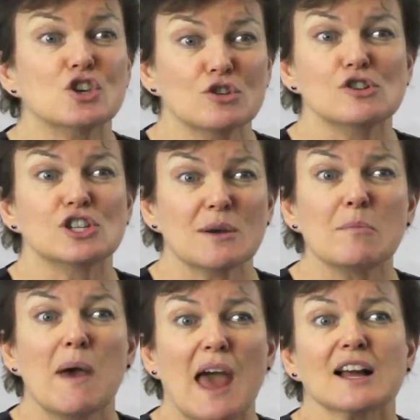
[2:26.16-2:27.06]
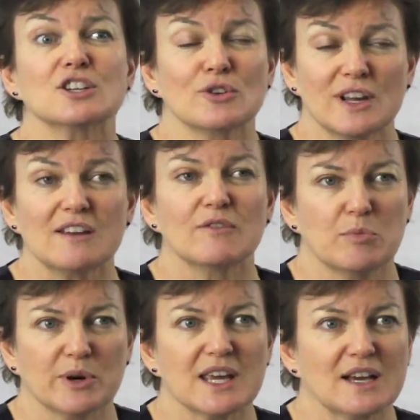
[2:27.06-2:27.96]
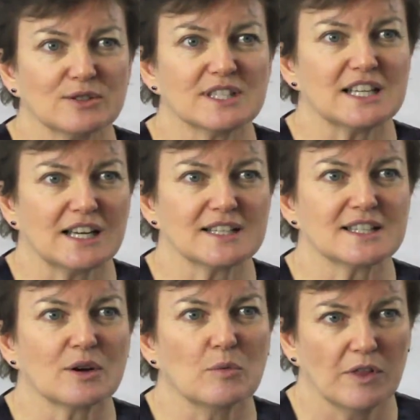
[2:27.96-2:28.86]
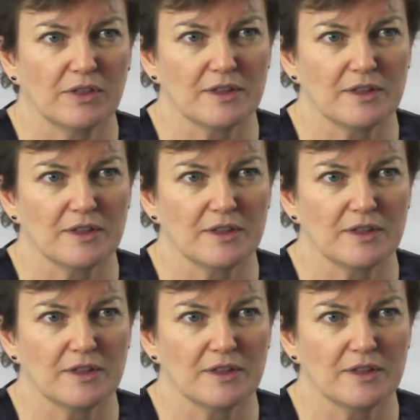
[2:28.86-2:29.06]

huge impact on everybody else dancing with